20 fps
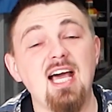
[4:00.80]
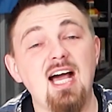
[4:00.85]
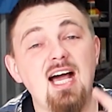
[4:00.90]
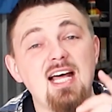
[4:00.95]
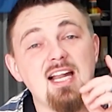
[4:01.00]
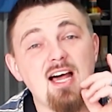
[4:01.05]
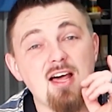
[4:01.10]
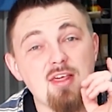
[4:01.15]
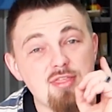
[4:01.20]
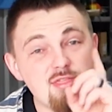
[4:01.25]

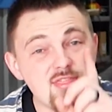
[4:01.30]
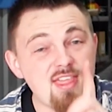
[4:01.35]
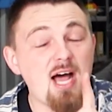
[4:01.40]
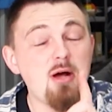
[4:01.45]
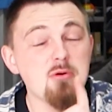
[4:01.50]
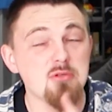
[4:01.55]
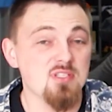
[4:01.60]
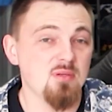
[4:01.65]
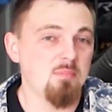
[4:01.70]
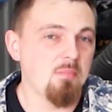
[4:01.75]
got
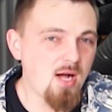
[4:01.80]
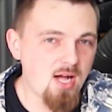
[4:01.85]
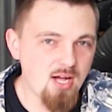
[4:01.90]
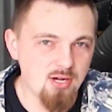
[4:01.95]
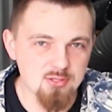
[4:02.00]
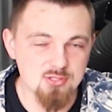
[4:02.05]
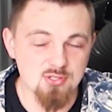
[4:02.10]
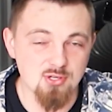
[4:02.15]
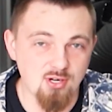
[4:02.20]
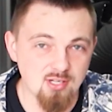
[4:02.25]
1,000
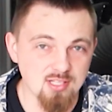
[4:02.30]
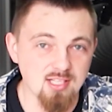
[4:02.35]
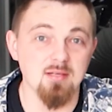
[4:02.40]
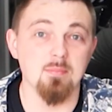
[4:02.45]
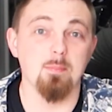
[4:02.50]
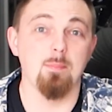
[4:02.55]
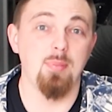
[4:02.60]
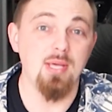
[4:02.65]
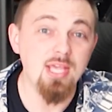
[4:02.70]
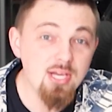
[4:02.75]
miles on
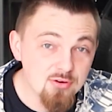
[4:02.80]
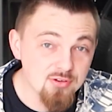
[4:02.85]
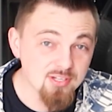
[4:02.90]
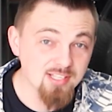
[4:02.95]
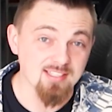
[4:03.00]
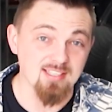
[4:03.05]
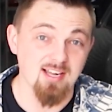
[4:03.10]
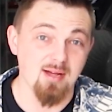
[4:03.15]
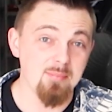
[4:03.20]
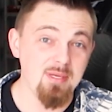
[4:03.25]
it,
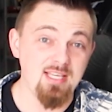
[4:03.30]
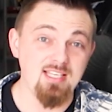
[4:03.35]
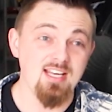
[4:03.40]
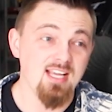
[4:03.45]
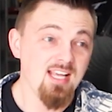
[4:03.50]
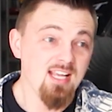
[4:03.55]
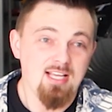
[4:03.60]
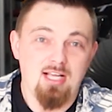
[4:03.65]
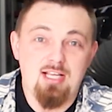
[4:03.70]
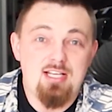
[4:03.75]
period. I mean,
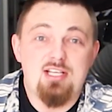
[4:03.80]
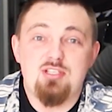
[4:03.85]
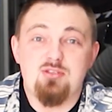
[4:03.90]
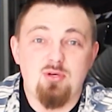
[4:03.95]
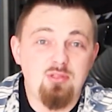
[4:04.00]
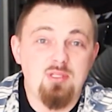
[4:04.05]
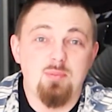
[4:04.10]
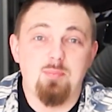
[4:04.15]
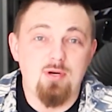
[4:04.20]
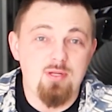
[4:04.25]
and it's
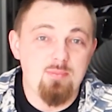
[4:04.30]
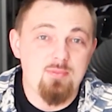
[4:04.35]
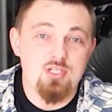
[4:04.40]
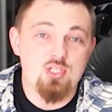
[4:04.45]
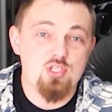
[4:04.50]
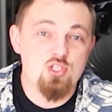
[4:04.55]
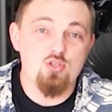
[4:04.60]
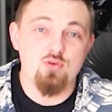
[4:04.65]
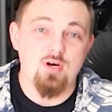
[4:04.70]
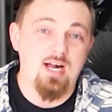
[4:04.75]
only pretty
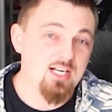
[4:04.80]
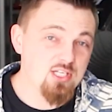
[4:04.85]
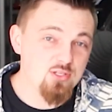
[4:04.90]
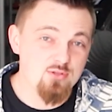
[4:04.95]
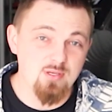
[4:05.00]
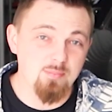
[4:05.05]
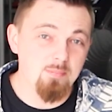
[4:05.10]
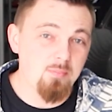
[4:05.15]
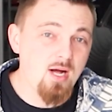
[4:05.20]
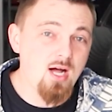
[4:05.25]
much drag
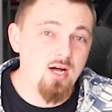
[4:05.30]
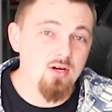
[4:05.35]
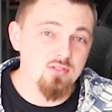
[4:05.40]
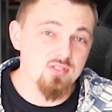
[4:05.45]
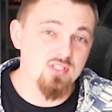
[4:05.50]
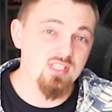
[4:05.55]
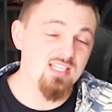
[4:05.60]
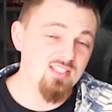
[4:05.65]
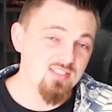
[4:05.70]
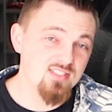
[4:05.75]
strip
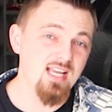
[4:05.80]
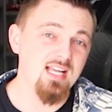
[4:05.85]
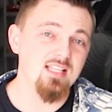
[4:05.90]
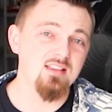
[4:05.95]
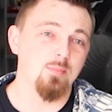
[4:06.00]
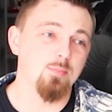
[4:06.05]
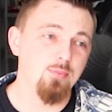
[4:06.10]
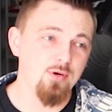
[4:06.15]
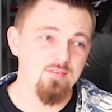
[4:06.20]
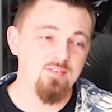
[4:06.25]
miles. He
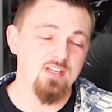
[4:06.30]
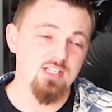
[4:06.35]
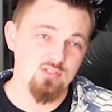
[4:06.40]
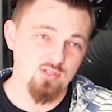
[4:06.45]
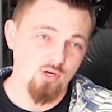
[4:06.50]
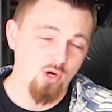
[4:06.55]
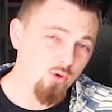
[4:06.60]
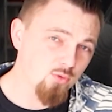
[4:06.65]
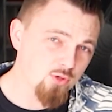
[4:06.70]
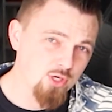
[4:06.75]
said the
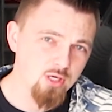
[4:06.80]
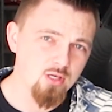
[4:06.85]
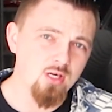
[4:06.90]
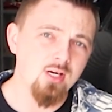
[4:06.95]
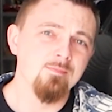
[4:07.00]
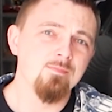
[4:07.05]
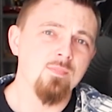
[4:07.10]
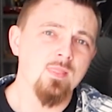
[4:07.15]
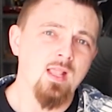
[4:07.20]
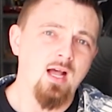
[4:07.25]
previous owner
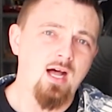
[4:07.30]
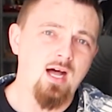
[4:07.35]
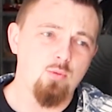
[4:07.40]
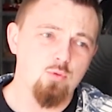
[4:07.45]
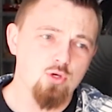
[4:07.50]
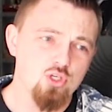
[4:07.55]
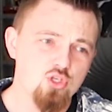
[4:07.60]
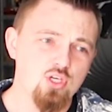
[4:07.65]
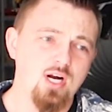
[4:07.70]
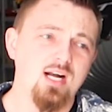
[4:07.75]

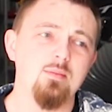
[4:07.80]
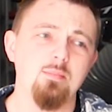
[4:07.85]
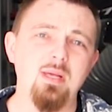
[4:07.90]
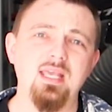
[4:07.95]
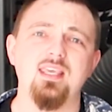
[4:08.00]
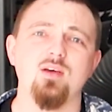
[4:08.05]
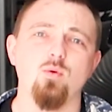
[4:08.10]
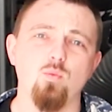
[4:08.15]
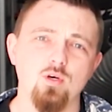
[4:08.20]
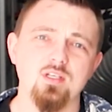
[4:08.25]
was trying to
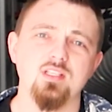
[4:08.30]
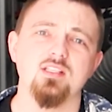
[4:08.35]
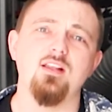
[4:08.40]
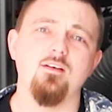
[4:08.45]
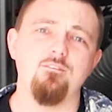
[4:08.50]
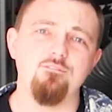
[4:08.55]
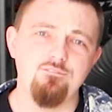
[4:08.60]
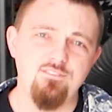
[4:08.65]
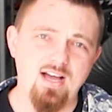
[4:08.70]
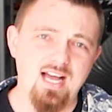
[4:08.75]
make it one of
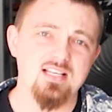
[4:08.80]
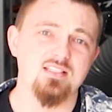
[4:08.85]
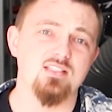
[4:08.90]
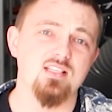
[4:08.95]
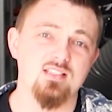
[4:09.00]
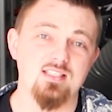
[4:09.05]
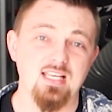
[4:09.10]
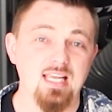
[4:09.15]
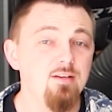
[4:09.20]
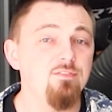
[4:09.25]
the
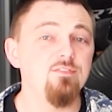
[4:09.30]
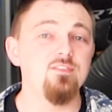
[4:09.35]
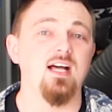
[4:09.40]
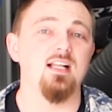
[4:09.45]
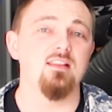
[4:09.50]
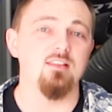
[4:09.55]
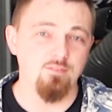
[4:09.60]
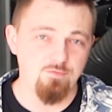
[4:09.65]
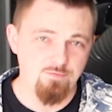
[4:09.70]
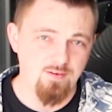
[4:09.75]
fastest, if
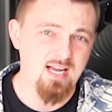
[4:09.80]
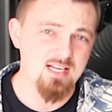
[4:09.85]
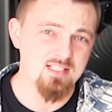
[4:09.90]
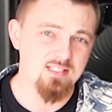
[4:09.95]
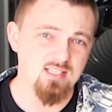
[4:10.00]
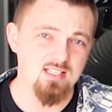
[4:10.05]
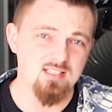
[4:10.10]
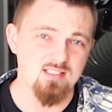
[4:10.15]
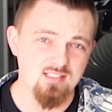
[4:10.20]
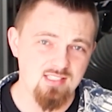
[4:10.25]
not the
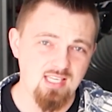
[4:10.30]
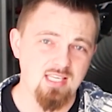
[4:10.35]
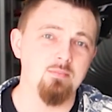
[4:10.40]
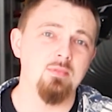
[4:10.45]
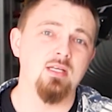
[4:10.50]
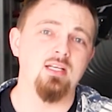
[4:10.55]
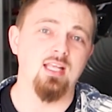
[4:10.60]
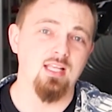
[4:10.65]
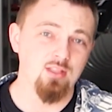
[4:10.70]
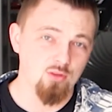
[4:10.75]
fastest
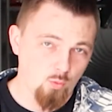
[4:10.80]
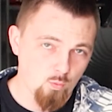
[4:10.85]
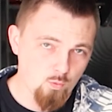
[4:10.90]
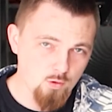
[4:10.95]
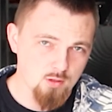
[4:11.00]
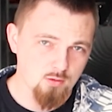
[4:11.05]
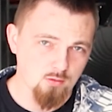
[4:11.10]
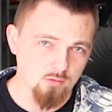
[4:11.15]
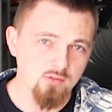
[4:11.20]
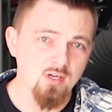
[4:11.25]
Demon in the
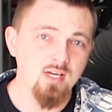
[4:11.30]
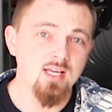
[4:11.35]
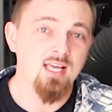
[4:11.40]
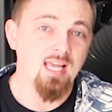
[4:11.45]
world.